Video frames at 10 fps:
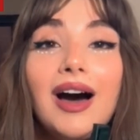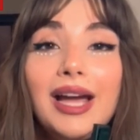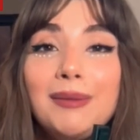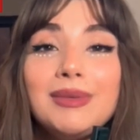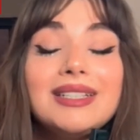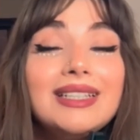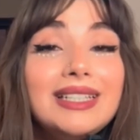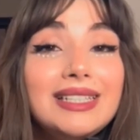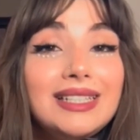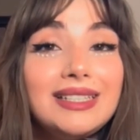I'm
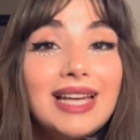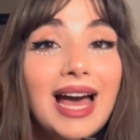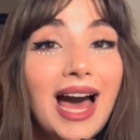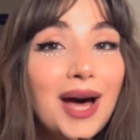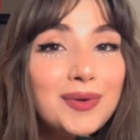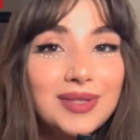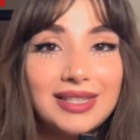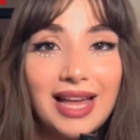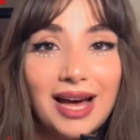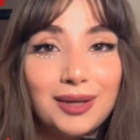cleaning the
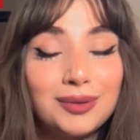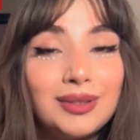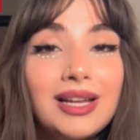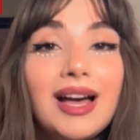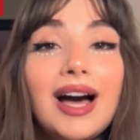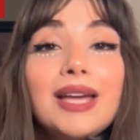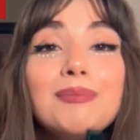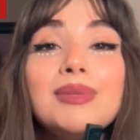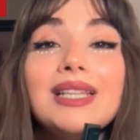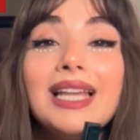house now.
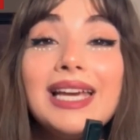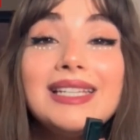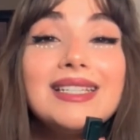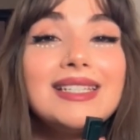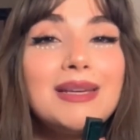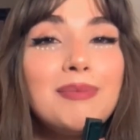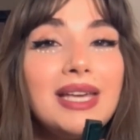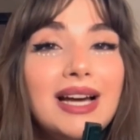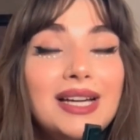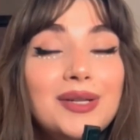I played the
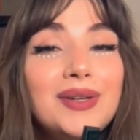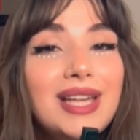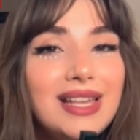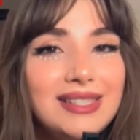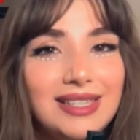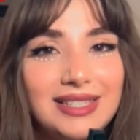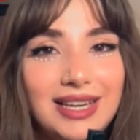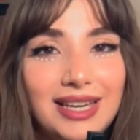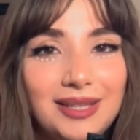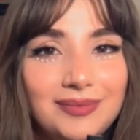piano
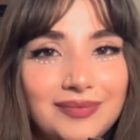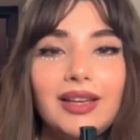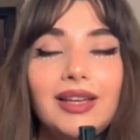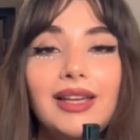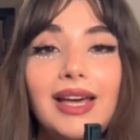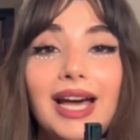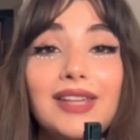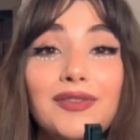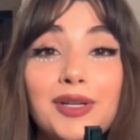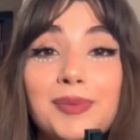yesterday.
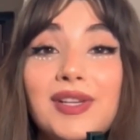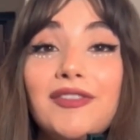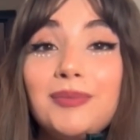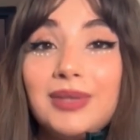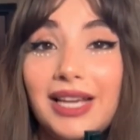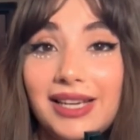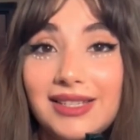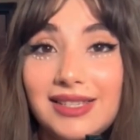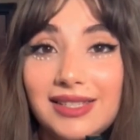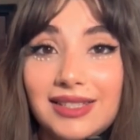Adverbs of
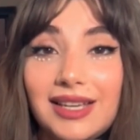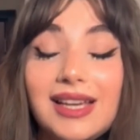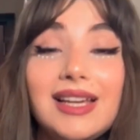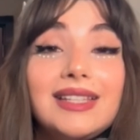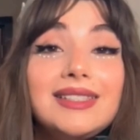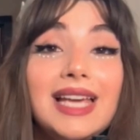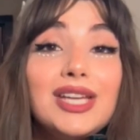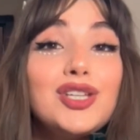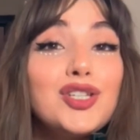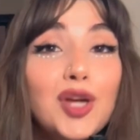place.
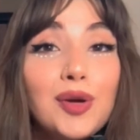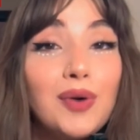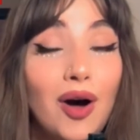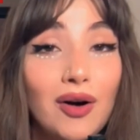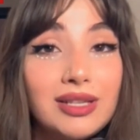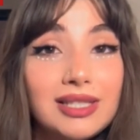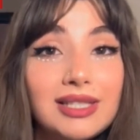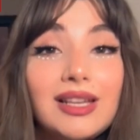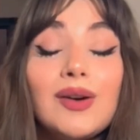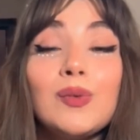They show
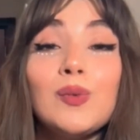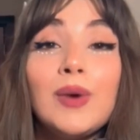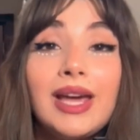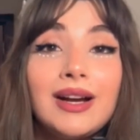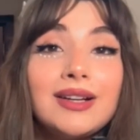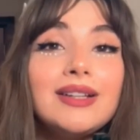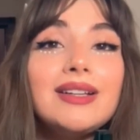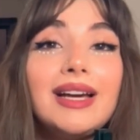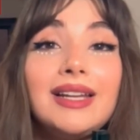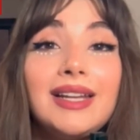us
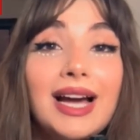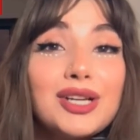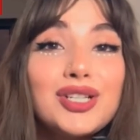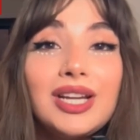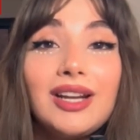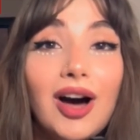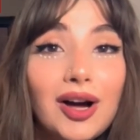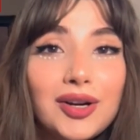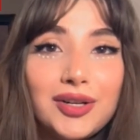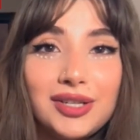where an action
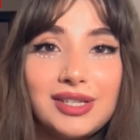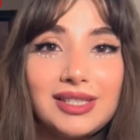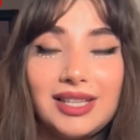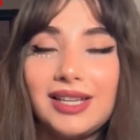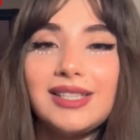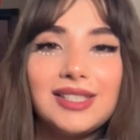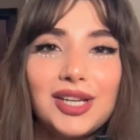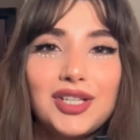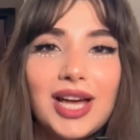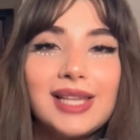occurs,
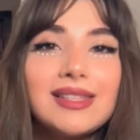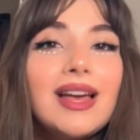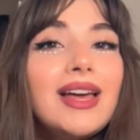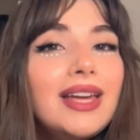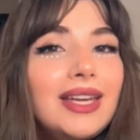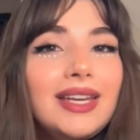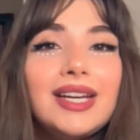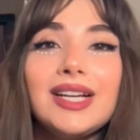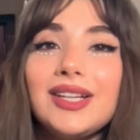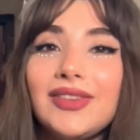such as
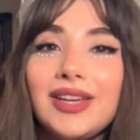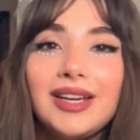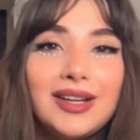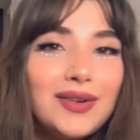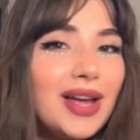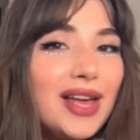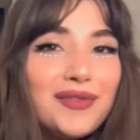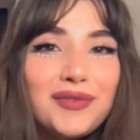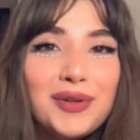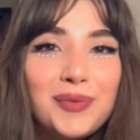here, there,
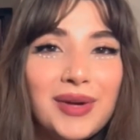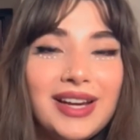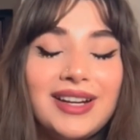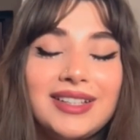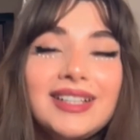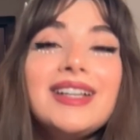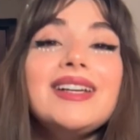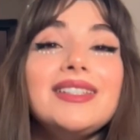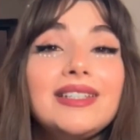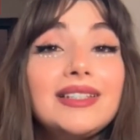everywhere.
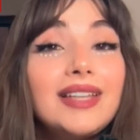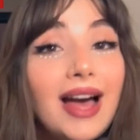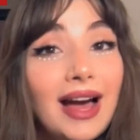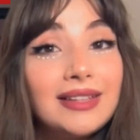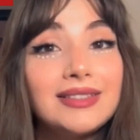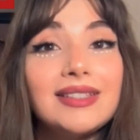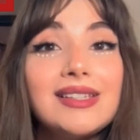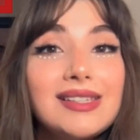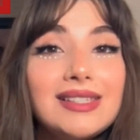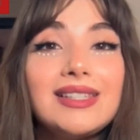The cat
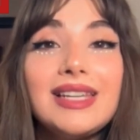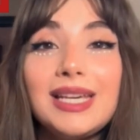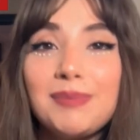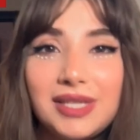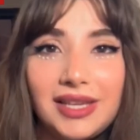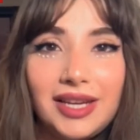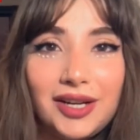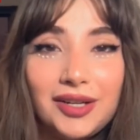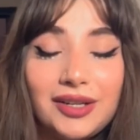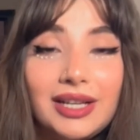sleeps
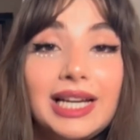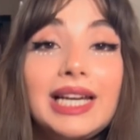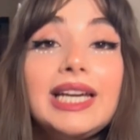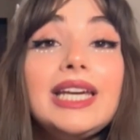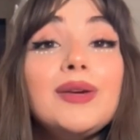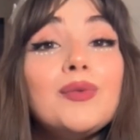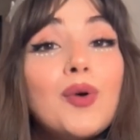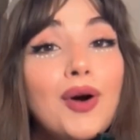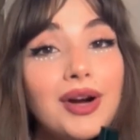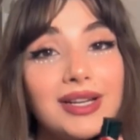here. He
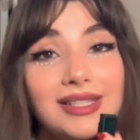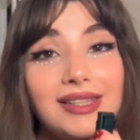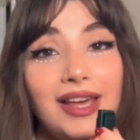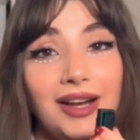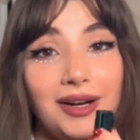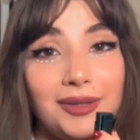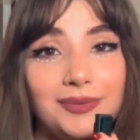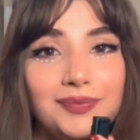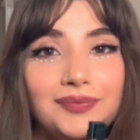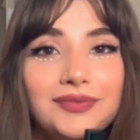works
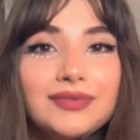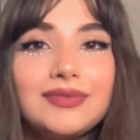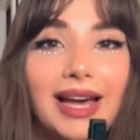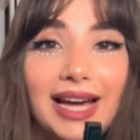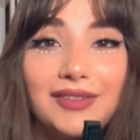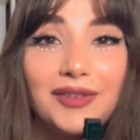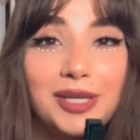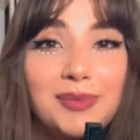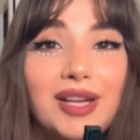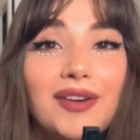there.
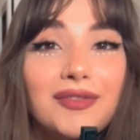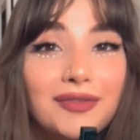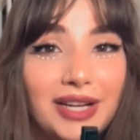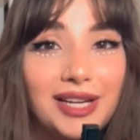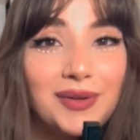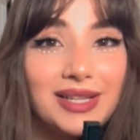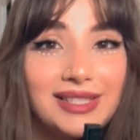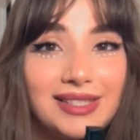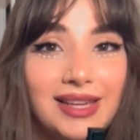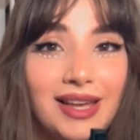Adverbs of
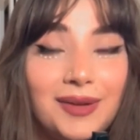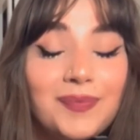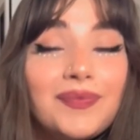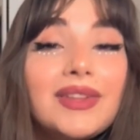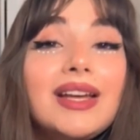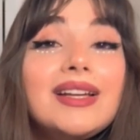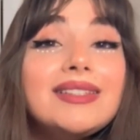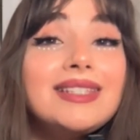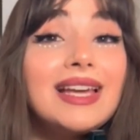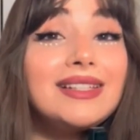frequency.
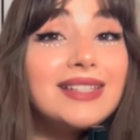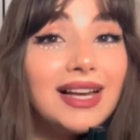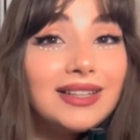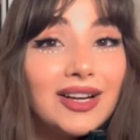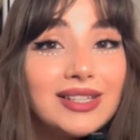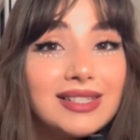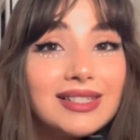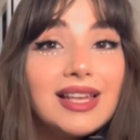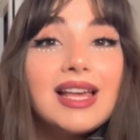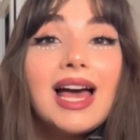They tell
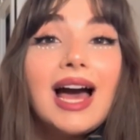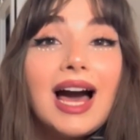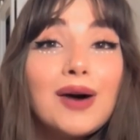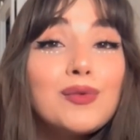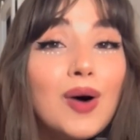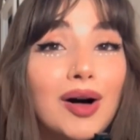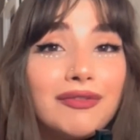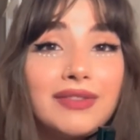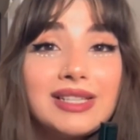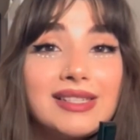us how
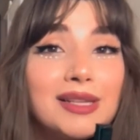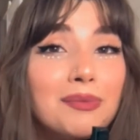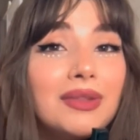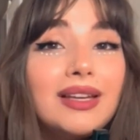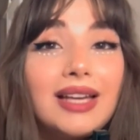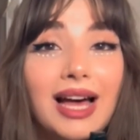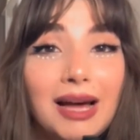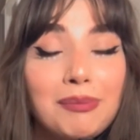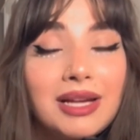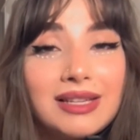often something
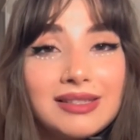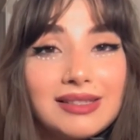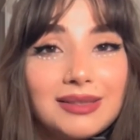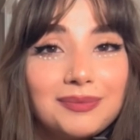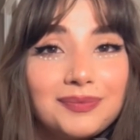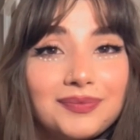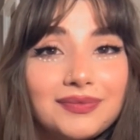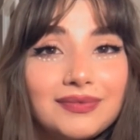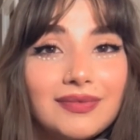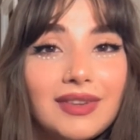happens.
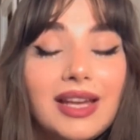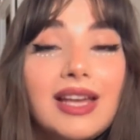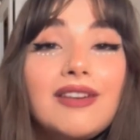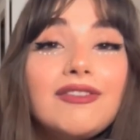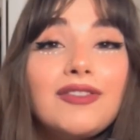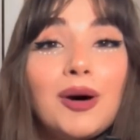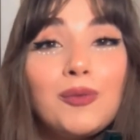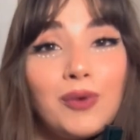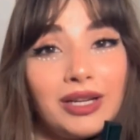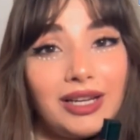
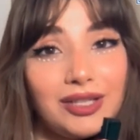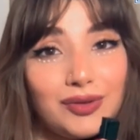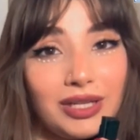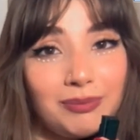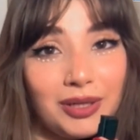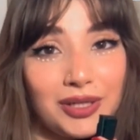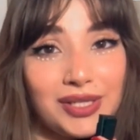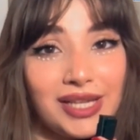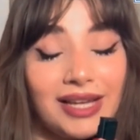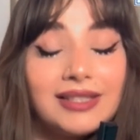From
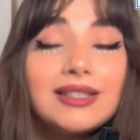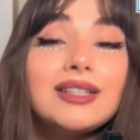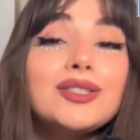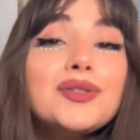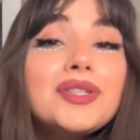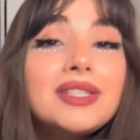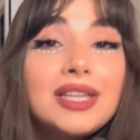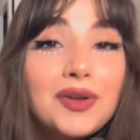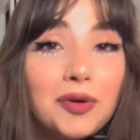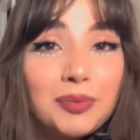100% to
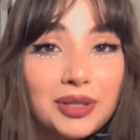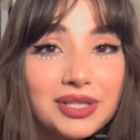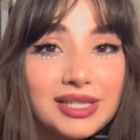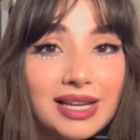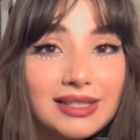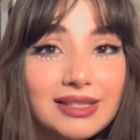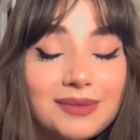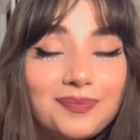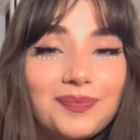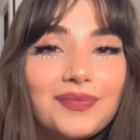
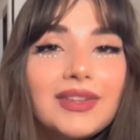0%.